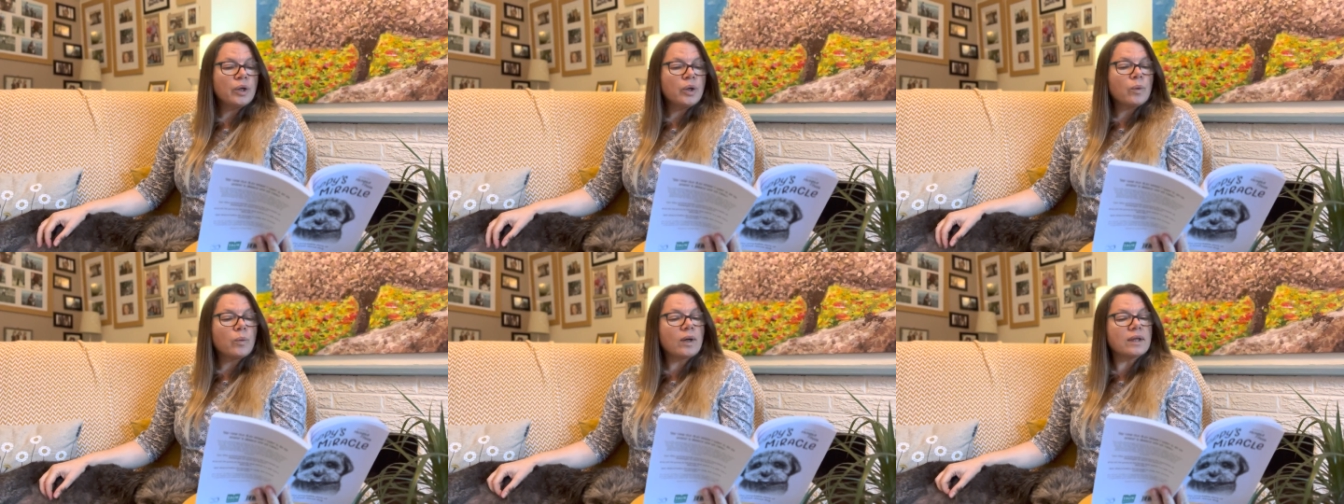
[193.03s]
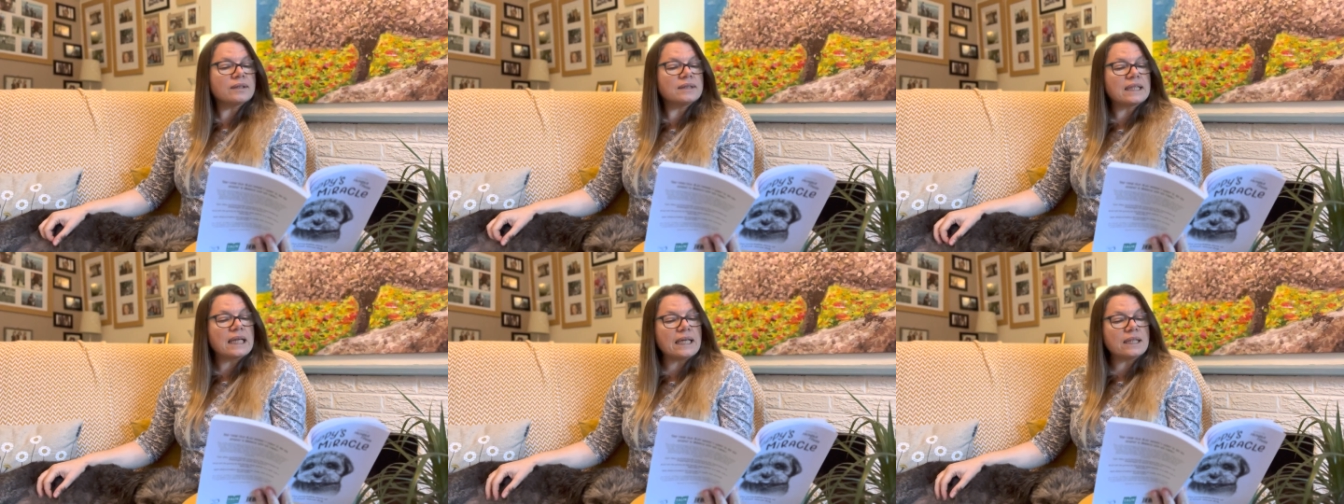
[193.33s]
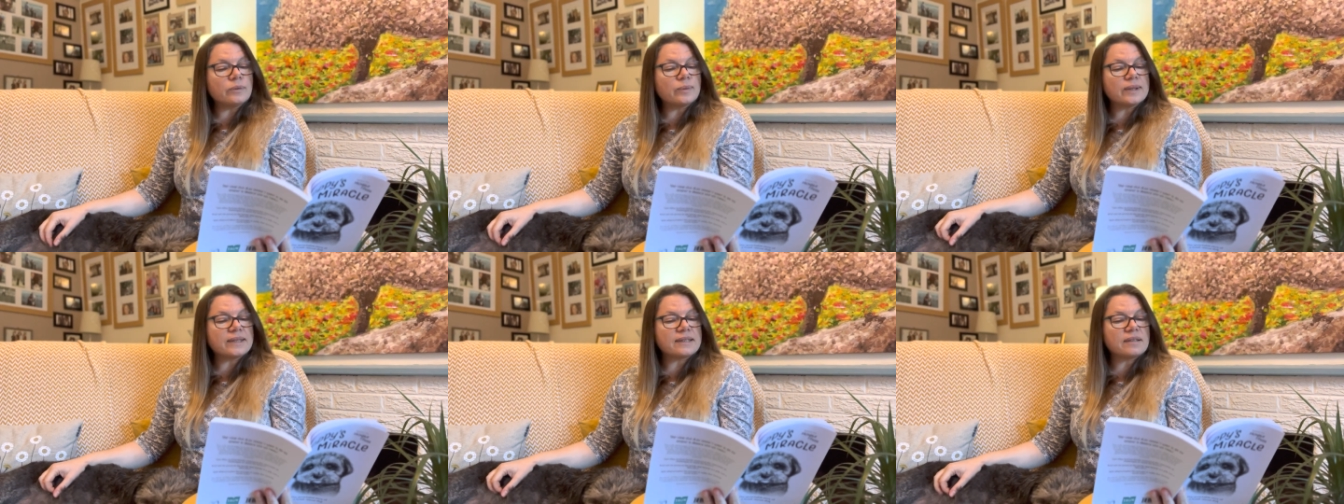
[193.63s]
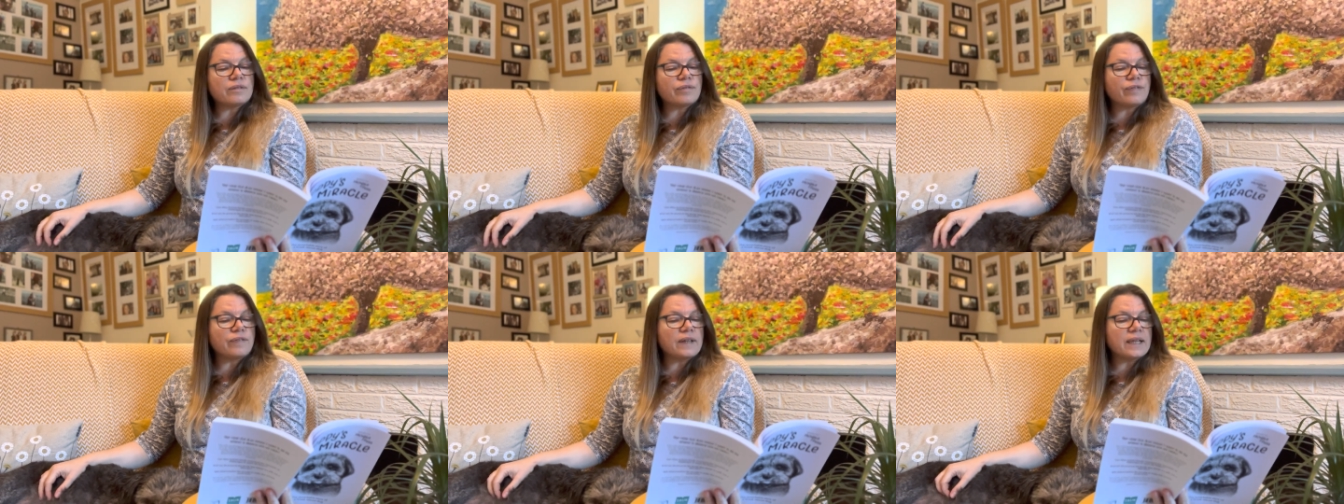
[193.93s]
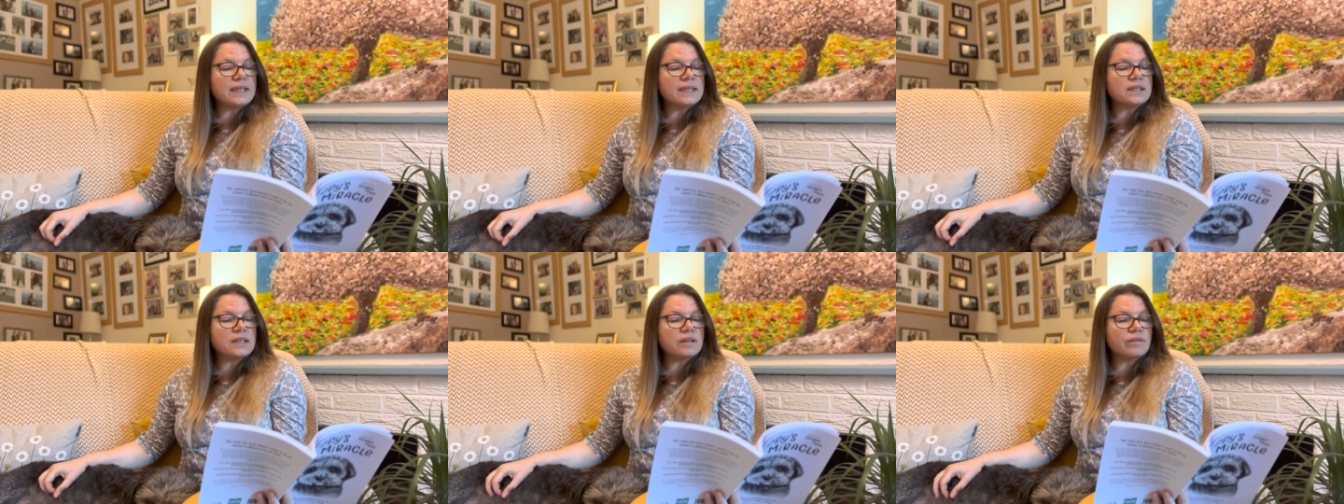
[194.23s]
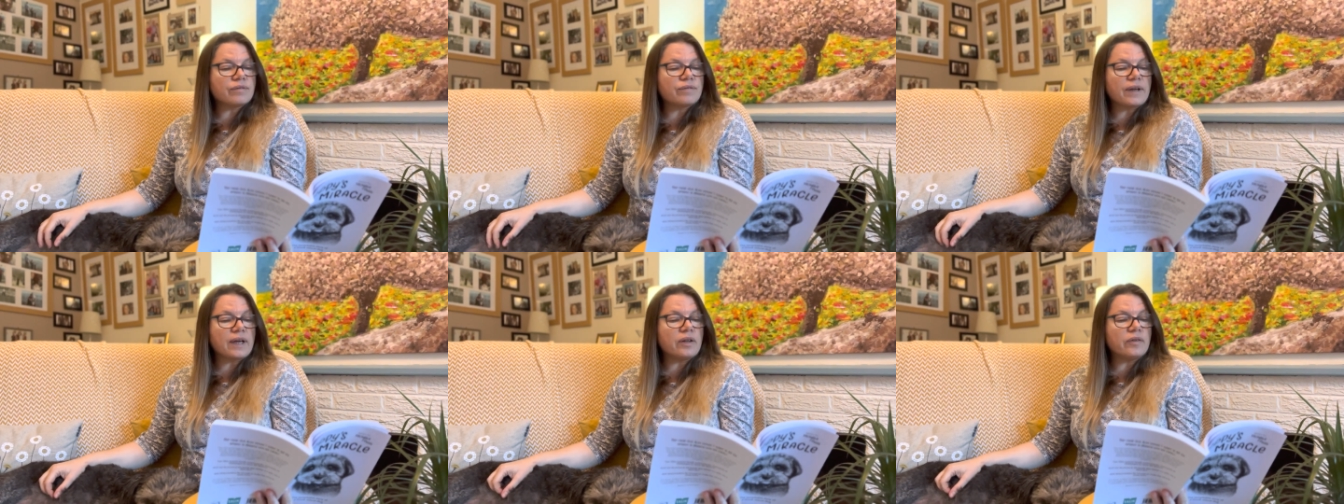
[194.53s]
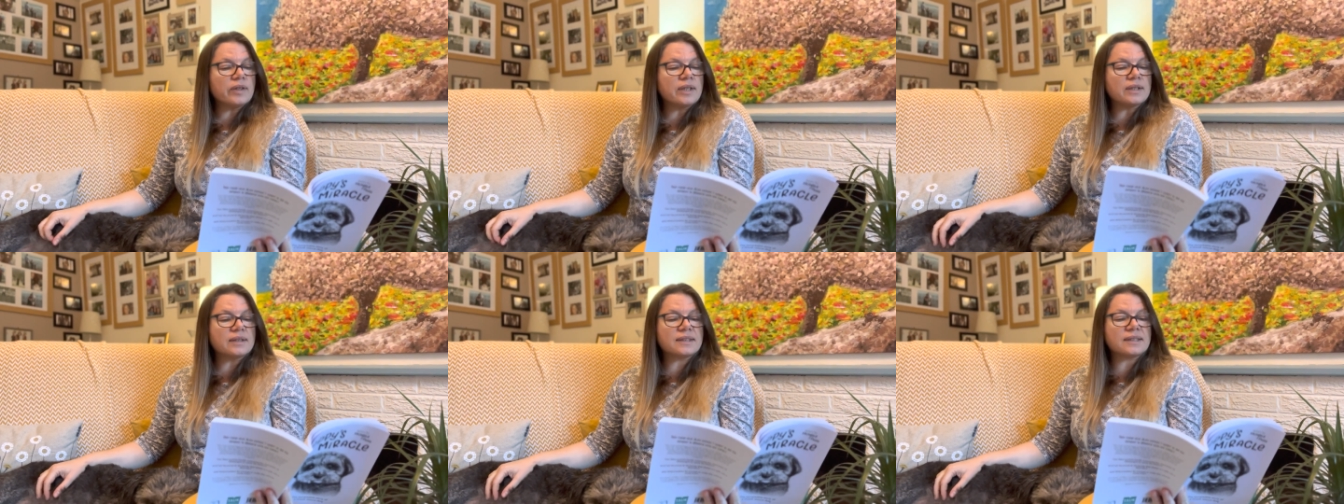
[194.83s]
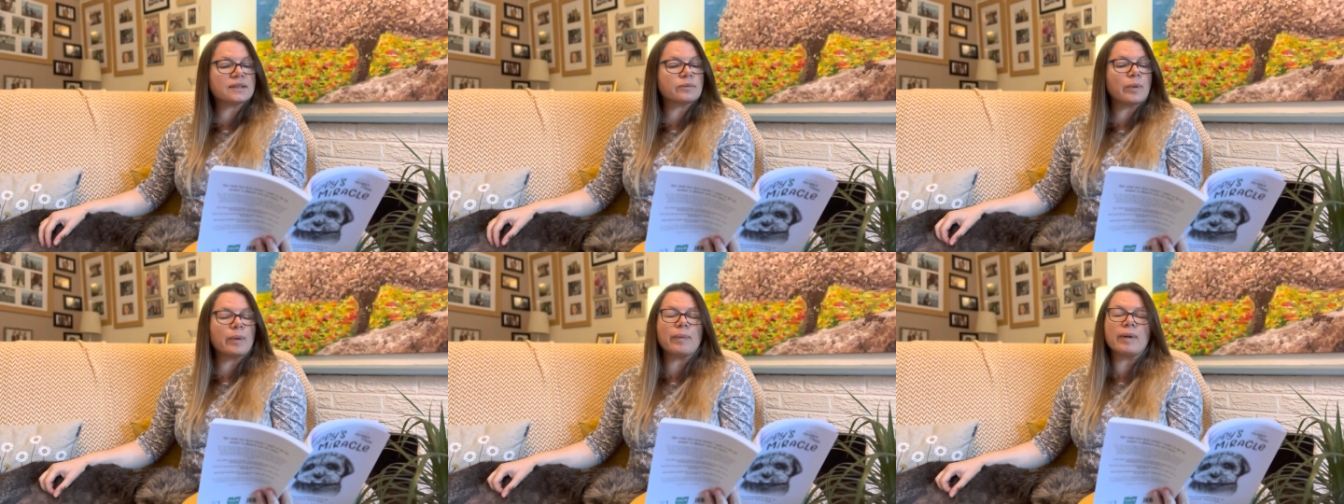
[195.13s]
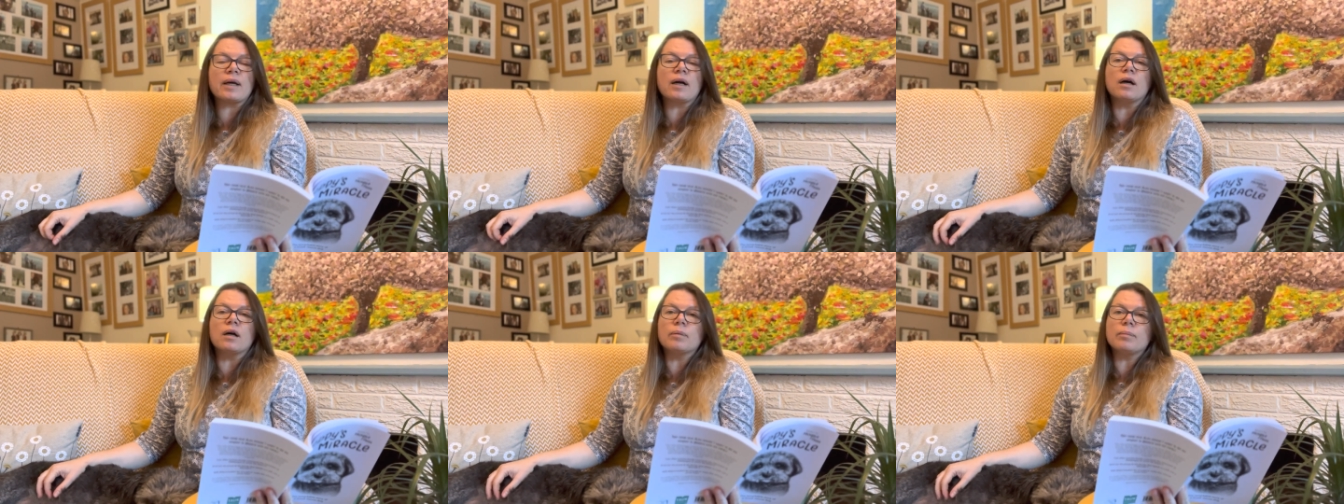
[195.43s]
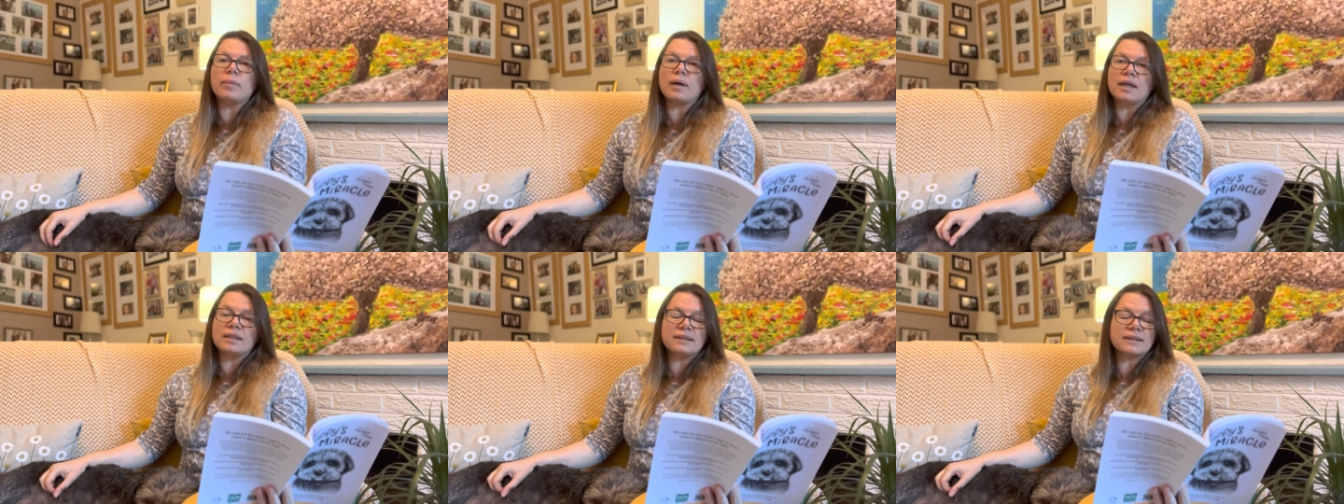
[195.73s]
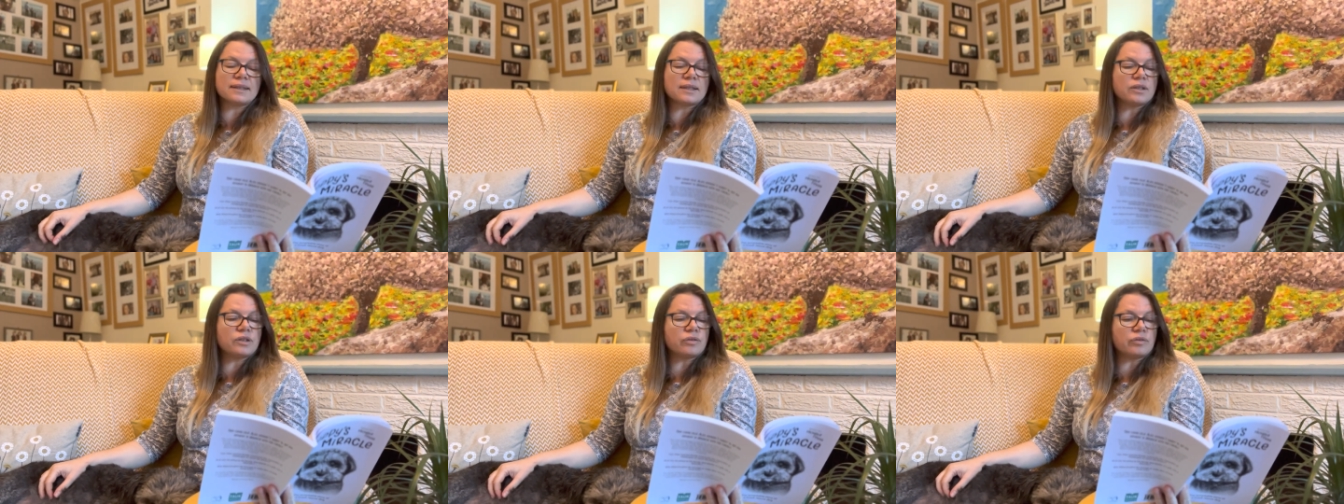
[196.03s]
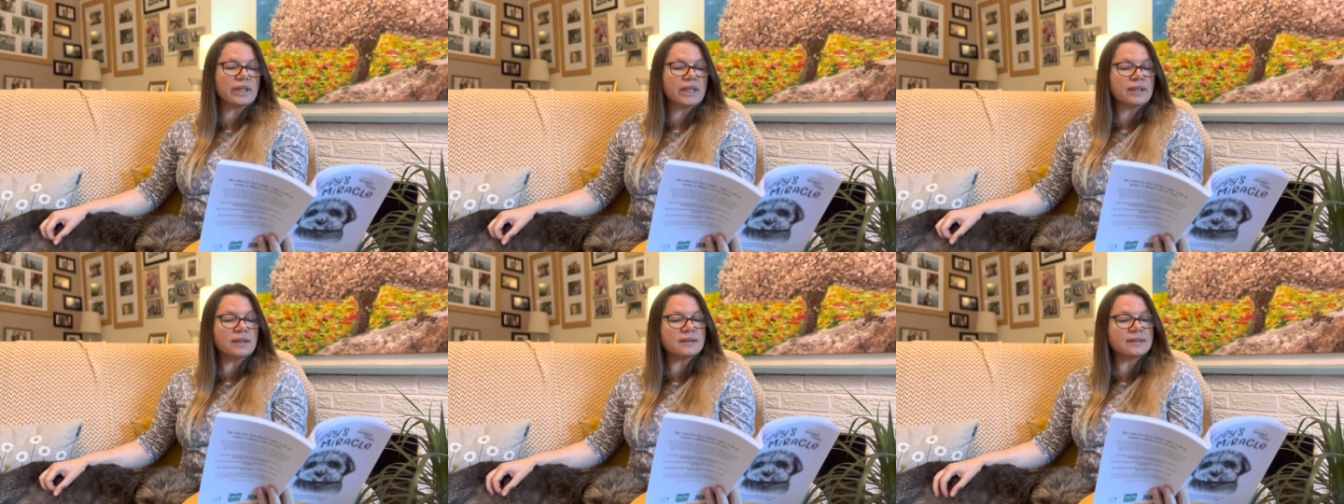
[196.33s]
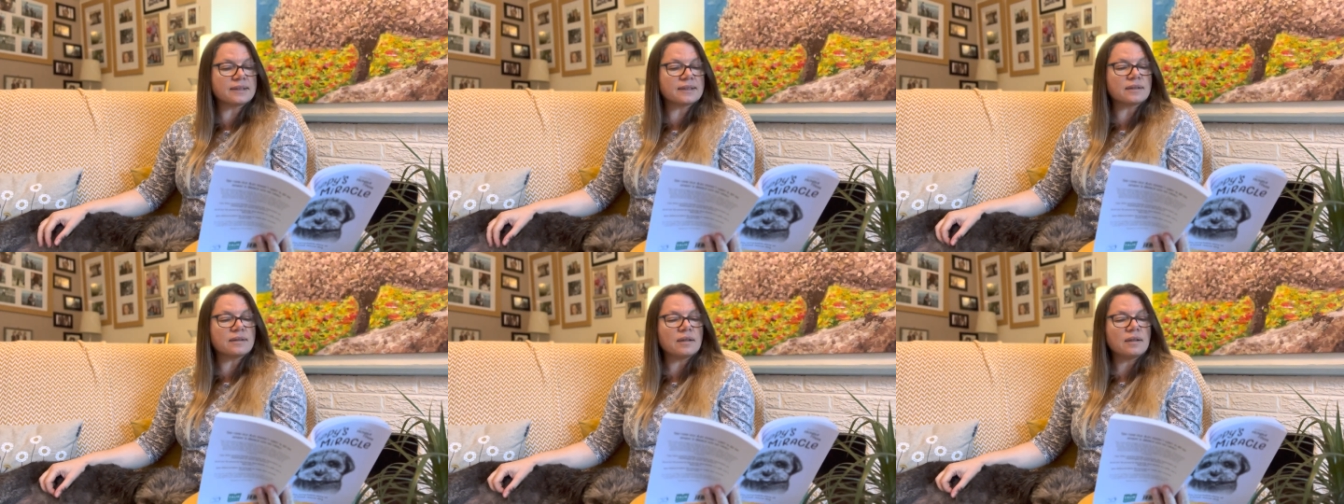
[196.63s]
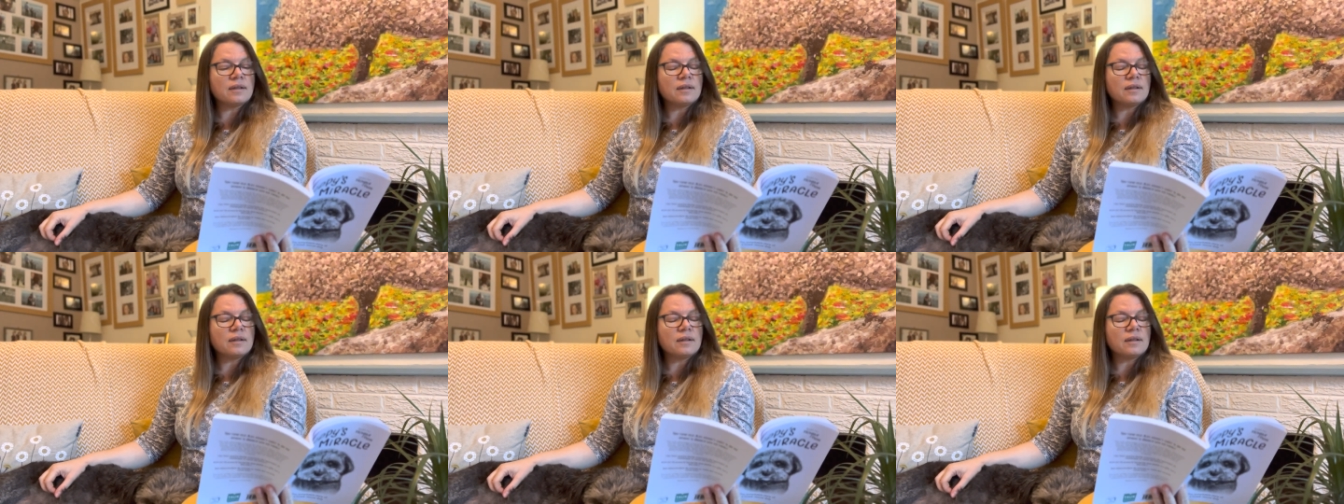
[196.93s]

while Dad was inflating various swimming armbands and rings.